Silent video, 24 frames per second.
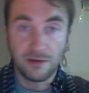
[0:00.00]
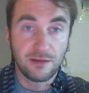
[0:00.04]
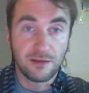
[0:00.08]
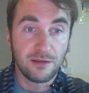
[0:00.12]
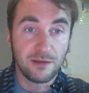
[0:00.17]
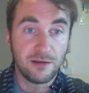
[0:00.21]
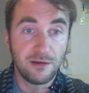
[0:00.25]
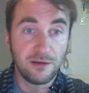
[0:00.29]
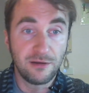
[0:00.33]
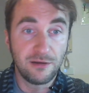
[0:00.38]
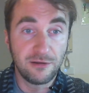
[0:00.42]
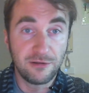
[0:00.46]

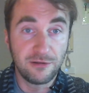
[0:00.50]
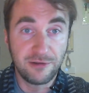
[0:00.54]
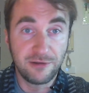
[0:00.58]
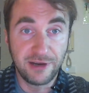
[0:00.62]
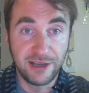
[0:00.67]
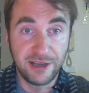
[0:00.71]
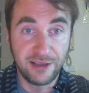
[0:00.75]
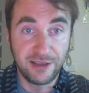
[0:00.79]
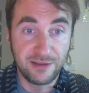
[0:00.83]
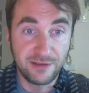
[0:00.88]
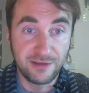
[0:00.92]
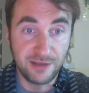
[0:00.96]
All
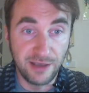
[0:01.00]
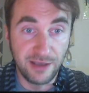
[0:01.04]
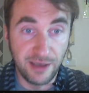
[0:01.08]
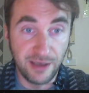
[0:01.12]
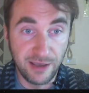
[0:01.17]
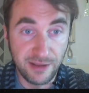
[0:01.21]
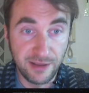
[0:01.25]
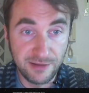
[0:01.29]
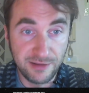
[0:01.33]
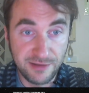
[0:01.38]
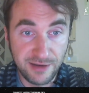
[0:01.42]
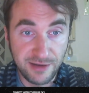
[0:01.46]
right,
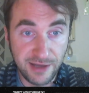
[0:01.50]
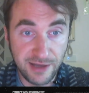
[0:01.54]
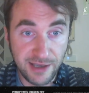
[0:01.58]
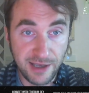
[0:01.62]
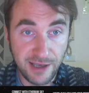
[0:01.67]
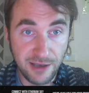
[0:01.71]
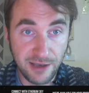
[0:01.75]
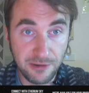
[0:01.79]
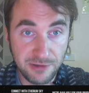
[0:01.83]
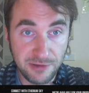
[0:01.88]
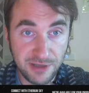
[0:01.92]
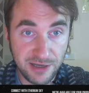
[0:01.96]
and now
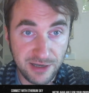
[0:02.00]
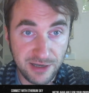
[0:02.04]
that